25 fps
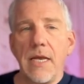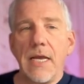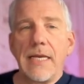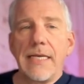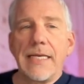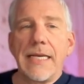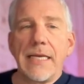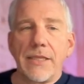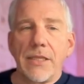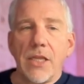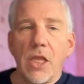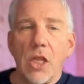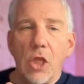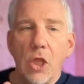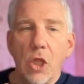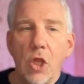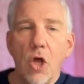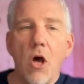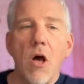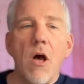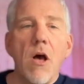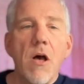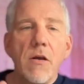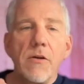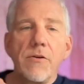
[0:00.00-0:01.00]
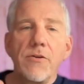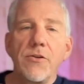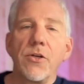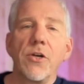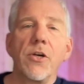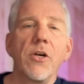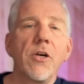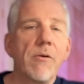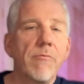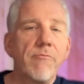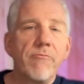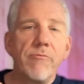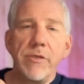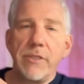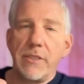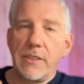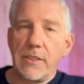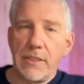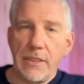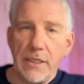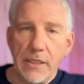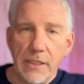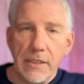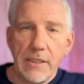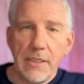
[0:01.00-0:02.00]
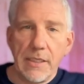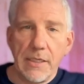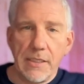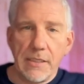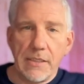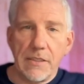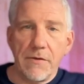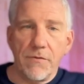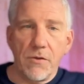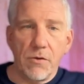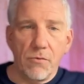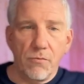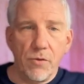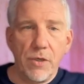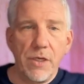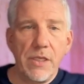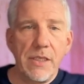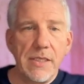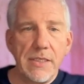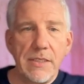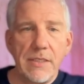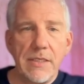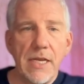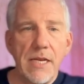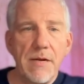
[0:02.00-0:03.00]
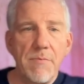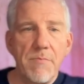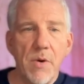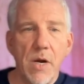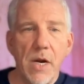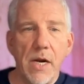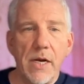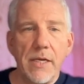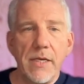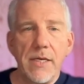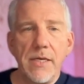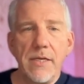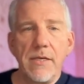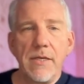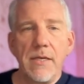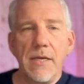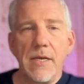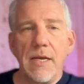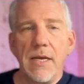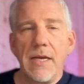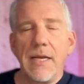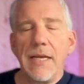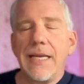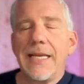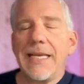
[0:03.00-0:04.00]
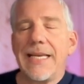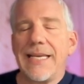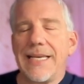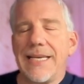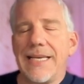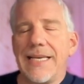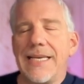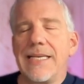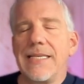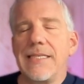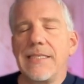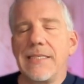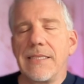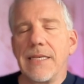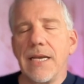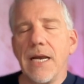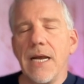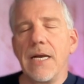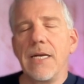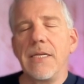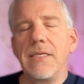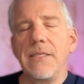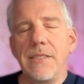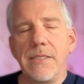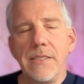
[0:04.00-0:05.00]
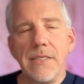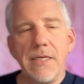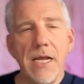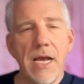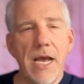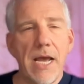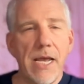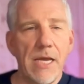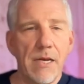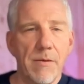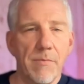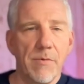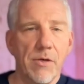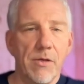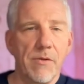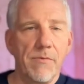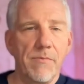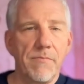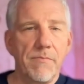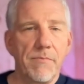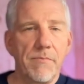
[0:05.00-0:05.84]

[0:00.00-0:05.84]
Yet the long-term resilience of the real estate market is undeniable.